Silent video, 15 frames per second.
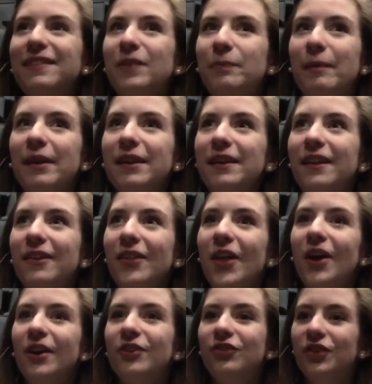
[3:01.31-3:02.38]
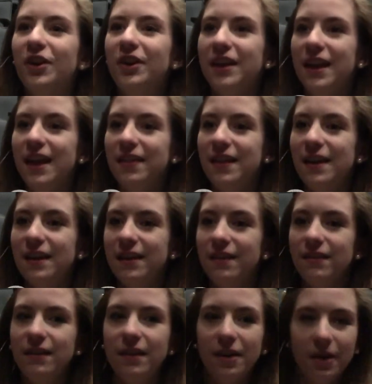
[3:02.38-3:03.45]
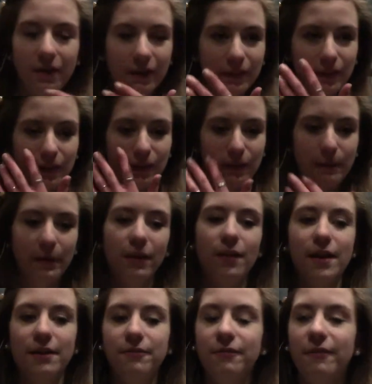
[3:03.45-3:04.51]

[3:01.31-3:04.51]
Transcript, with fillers: it's been a long journey. I think you know it's it's been a lot of